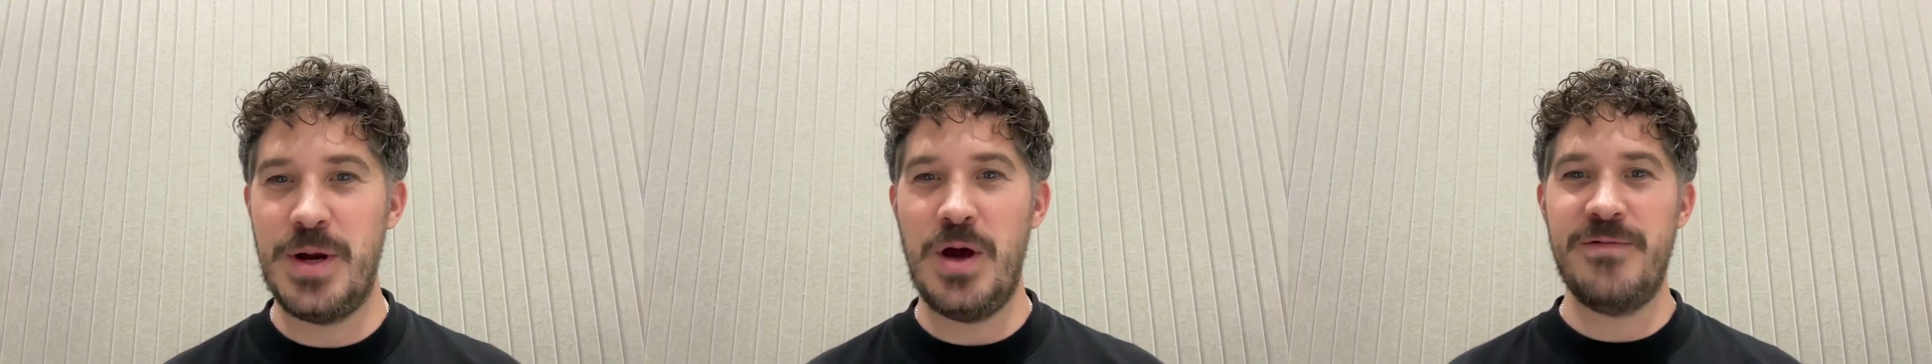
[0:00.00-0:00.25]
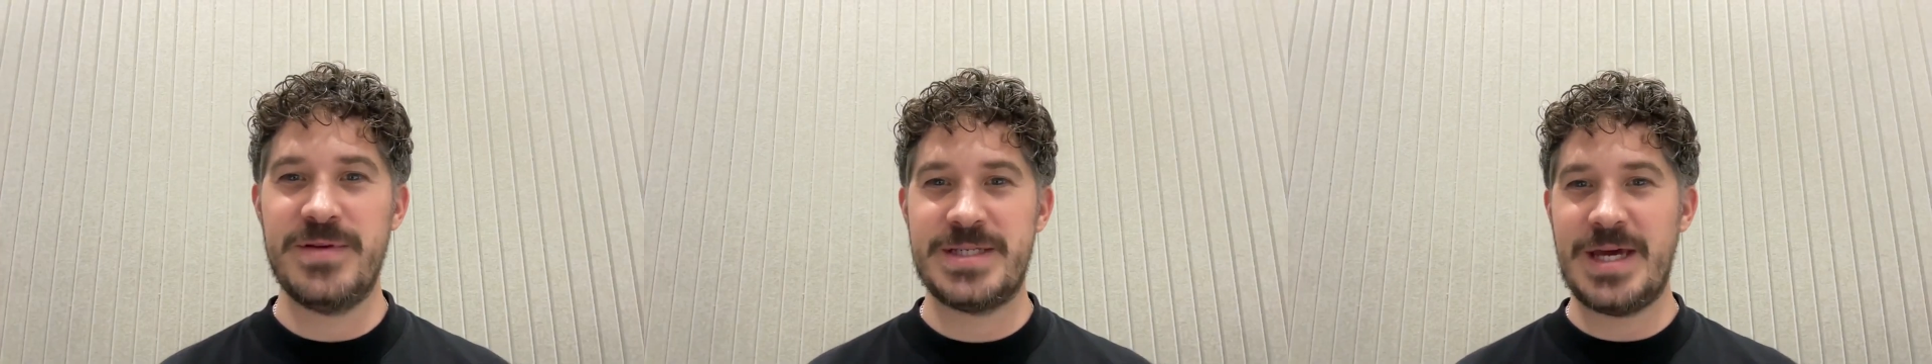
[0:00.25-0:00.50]

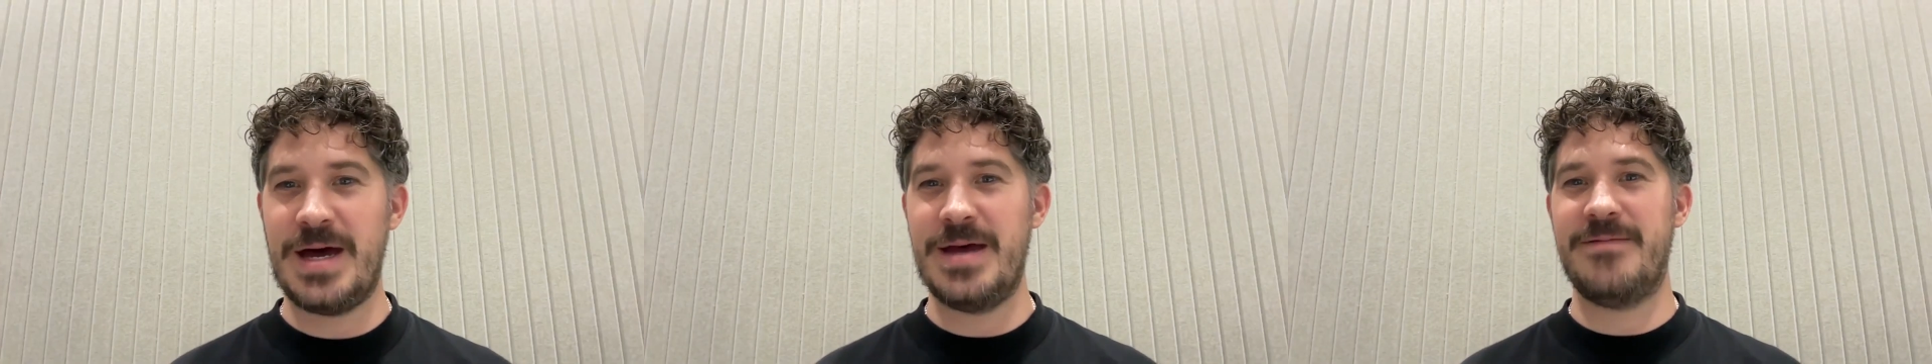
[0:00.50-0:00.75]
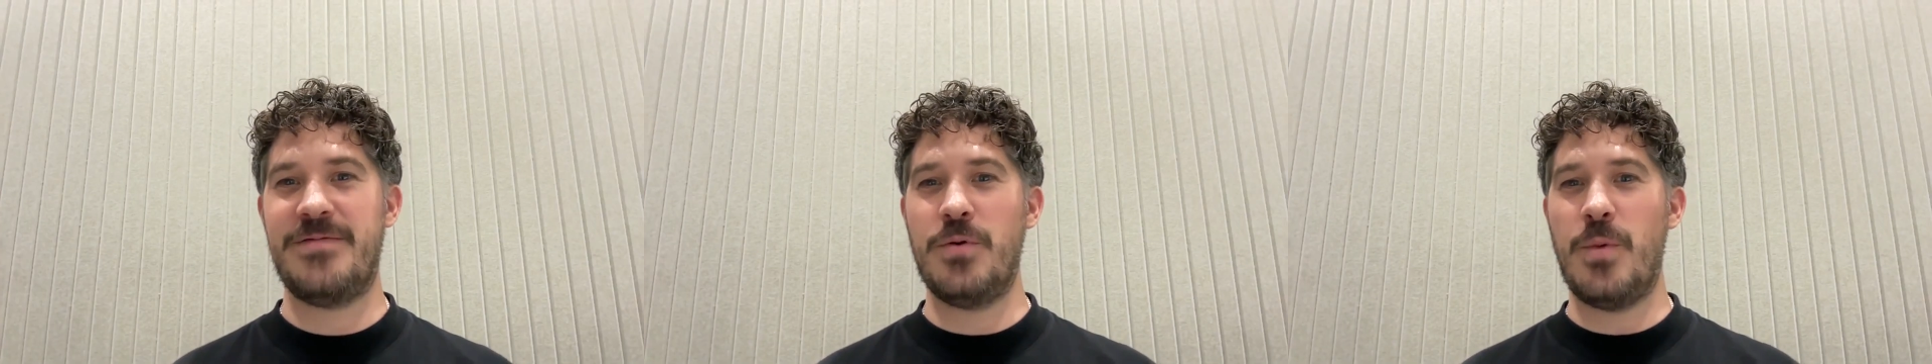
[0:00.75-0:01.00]

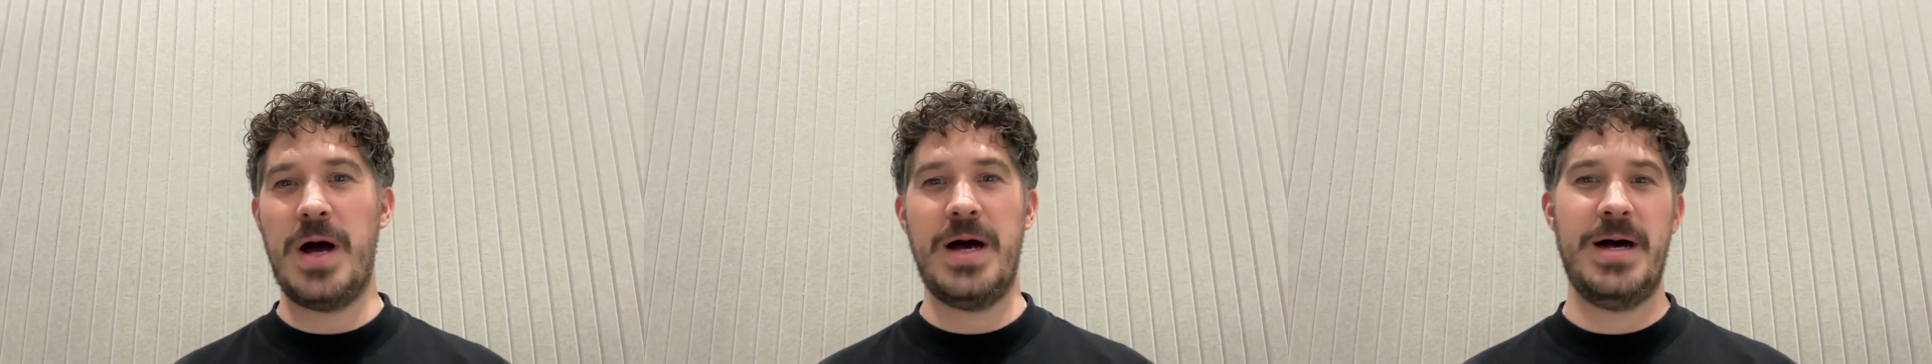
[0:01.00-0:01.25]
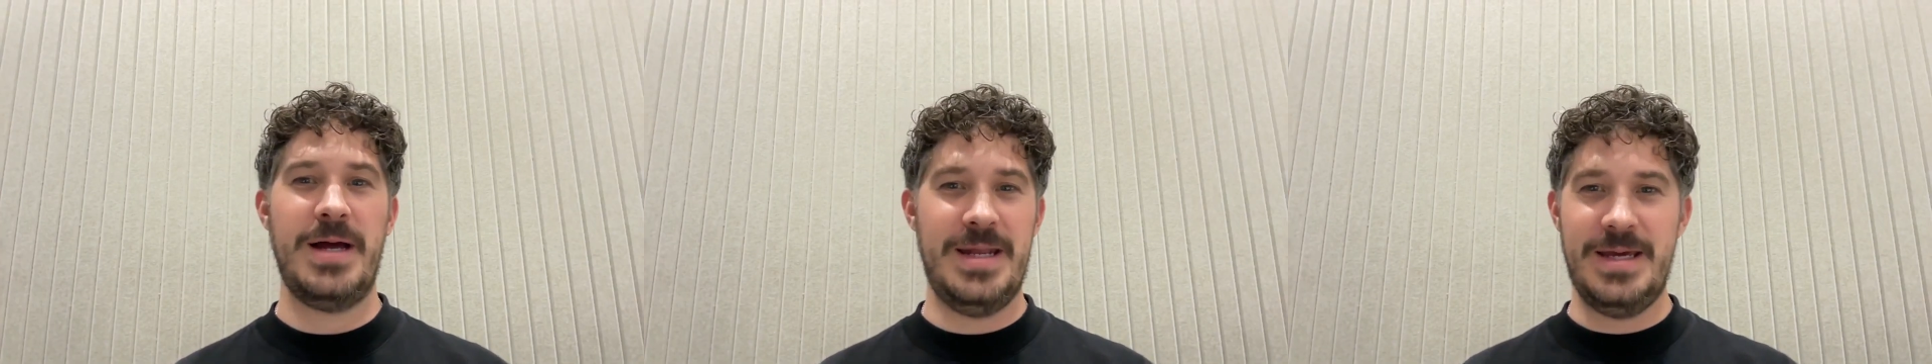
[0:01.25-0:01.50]
oversight for a
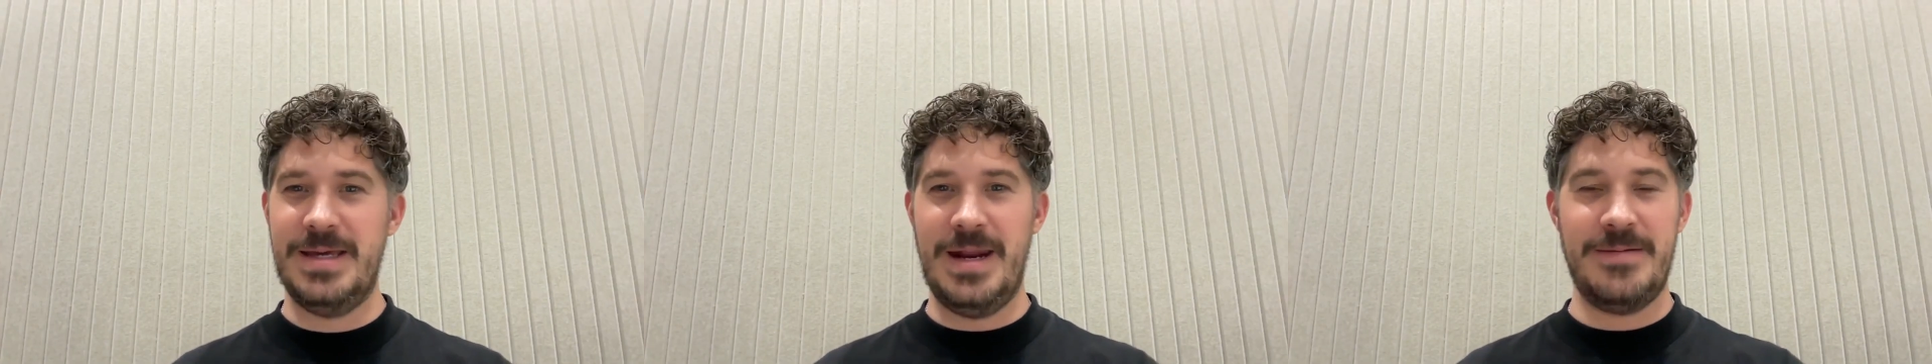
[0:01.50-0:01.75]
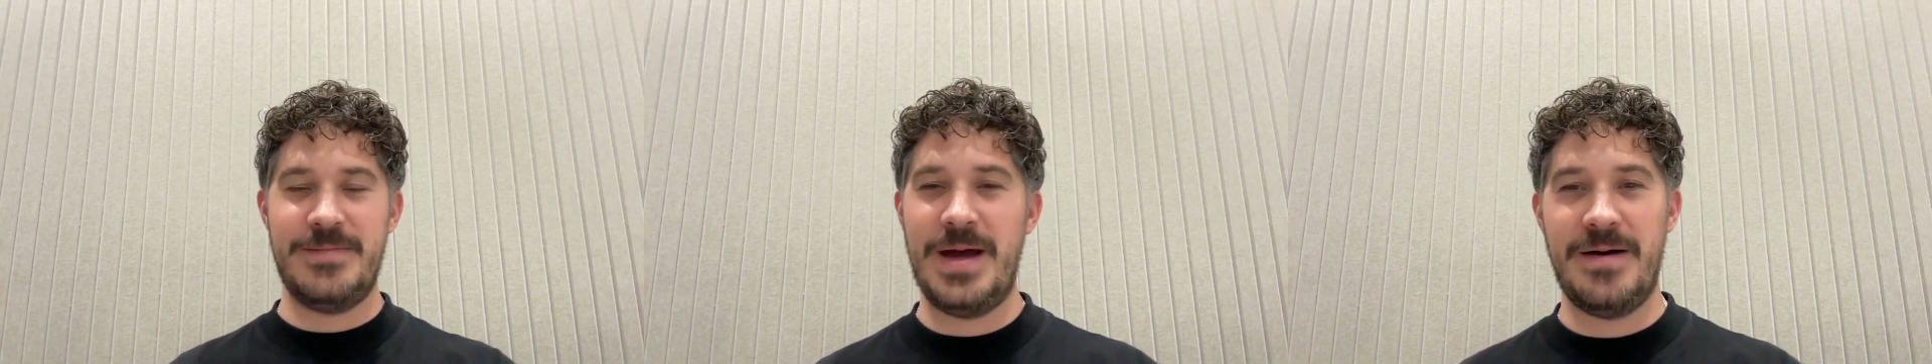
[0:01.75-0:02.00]
while?
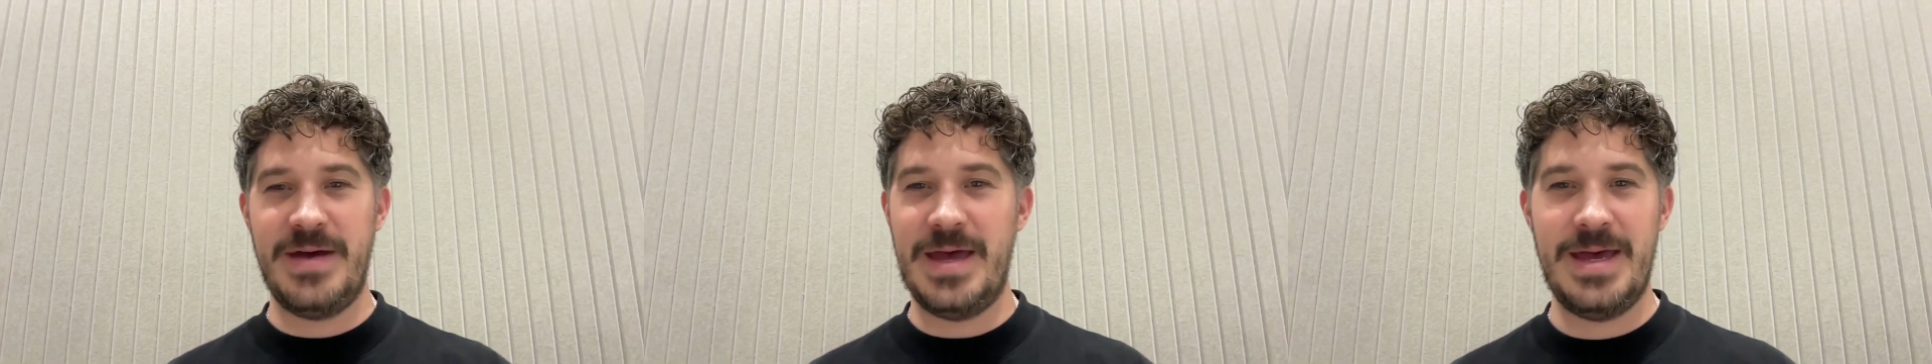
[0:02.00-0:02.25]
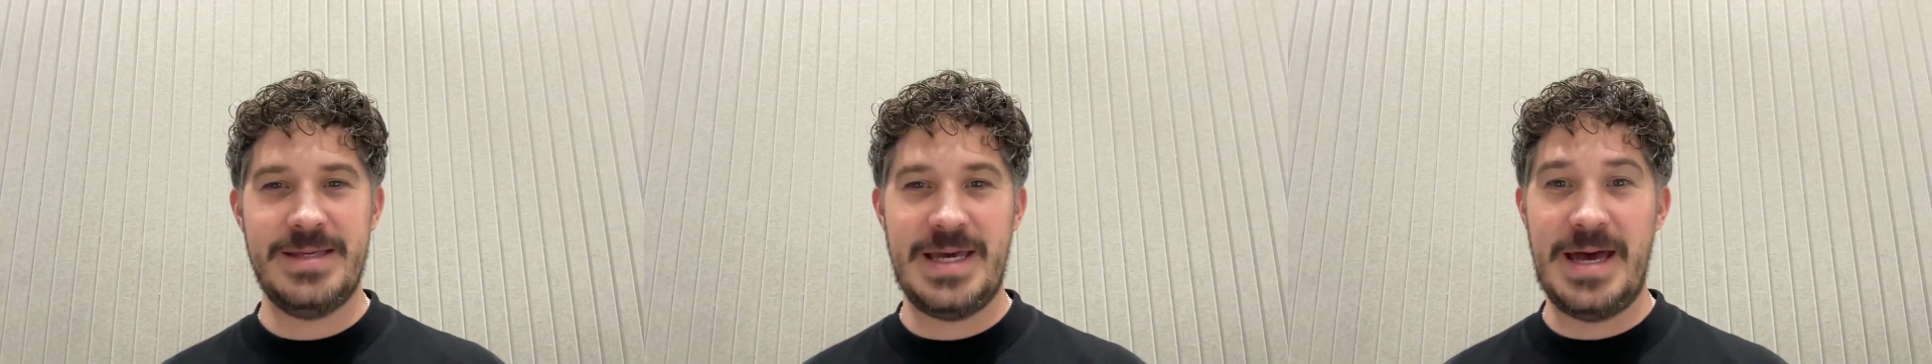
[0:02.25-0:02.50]

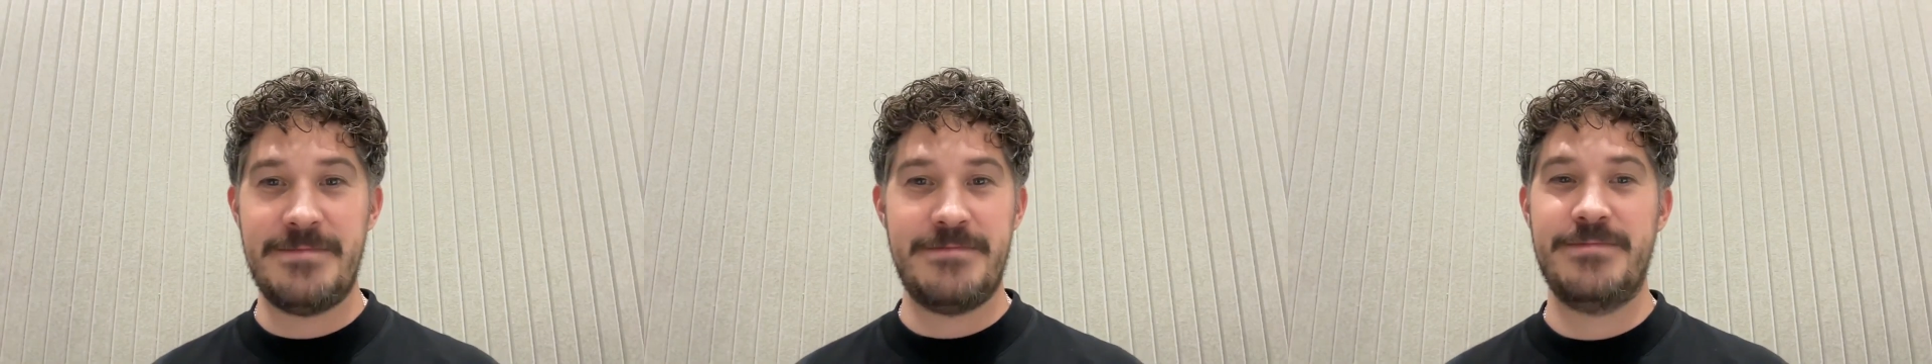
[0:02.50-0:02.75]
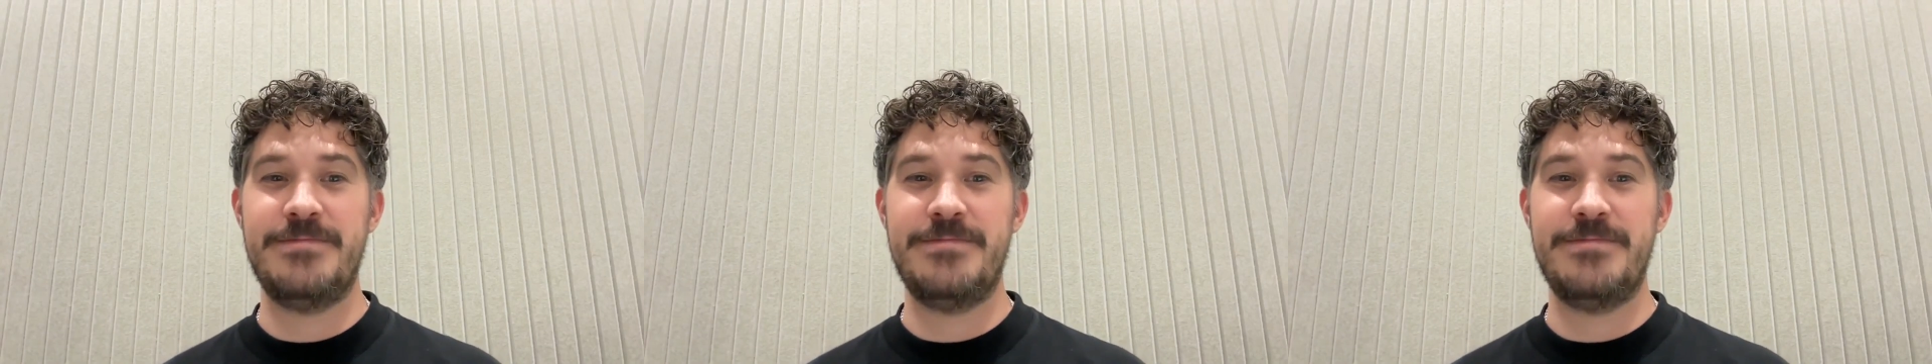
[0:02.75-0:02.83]
Is there